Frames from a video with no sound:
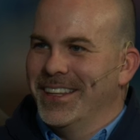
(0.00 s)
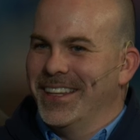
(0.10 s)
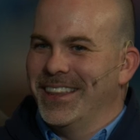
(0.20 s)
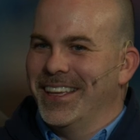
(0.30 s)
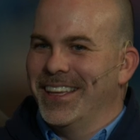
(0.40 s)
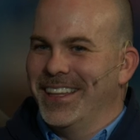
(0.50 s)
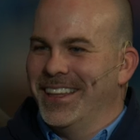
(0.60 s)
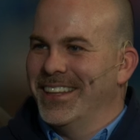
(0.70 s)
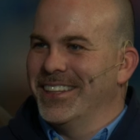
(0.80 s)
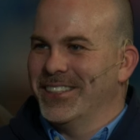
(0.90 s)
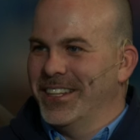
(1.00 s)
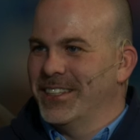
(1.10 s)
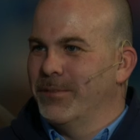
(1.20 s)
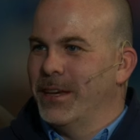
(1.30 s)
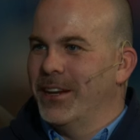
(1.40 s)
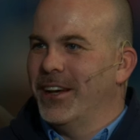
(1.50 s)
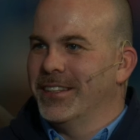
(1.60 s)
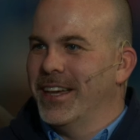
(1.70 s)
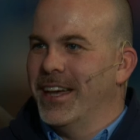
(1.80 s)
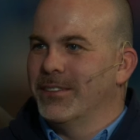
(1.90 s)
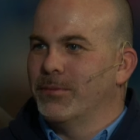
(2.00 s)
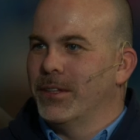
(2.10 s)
that, they they're listening to me at all times.